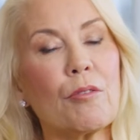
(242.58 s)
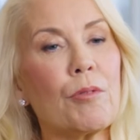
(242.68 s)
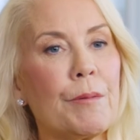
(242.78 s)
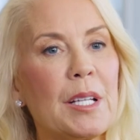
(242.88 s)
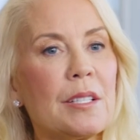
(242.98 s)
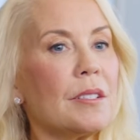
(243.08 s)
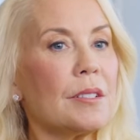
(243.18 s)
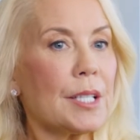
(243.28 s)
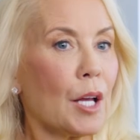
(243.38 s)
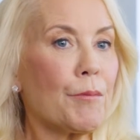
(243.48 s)
women
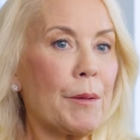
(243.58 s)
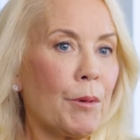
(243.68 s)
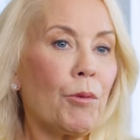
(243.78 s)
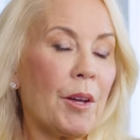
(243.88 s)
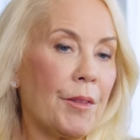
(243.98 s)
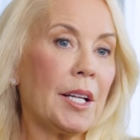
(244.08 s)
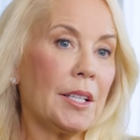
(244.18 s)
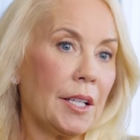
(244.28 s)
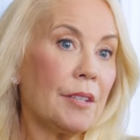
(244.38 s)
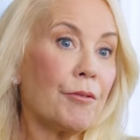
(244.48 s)
tell people what they
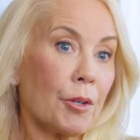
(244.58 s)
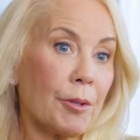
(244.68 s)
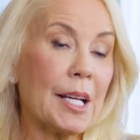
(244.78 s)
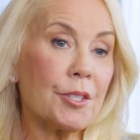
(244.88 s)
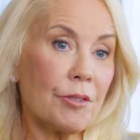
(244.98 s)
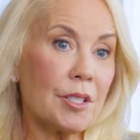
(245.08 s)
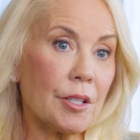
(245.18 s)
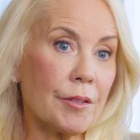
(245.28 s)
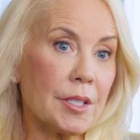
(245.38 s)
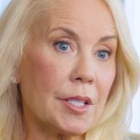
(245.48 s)
need for reentry
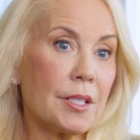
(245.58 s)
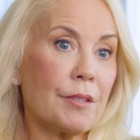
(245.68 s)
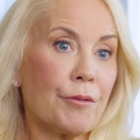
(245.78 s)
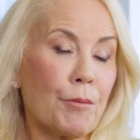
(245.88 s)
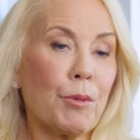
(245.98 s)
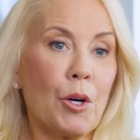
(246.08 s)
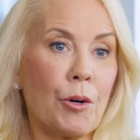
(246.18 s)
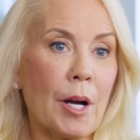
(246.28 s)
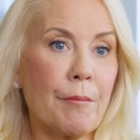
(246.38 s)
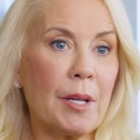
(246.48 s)
services and for
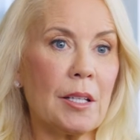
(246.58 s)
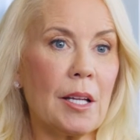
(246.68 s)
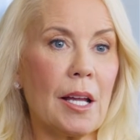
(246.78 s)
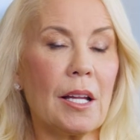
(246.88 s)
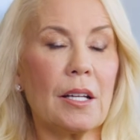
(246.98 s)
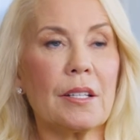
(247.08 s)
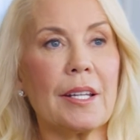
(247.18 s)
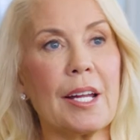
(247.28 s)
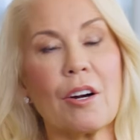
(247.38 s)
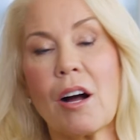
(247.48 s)
programming, and
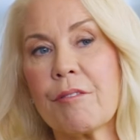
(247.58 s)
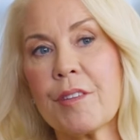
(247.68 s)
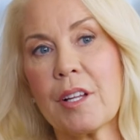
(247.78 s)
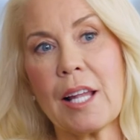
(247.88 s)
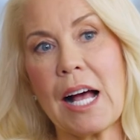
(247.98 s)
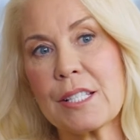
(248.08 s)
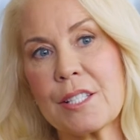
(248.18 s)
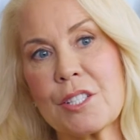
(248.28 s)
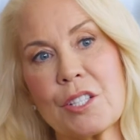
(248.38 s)
they are often the last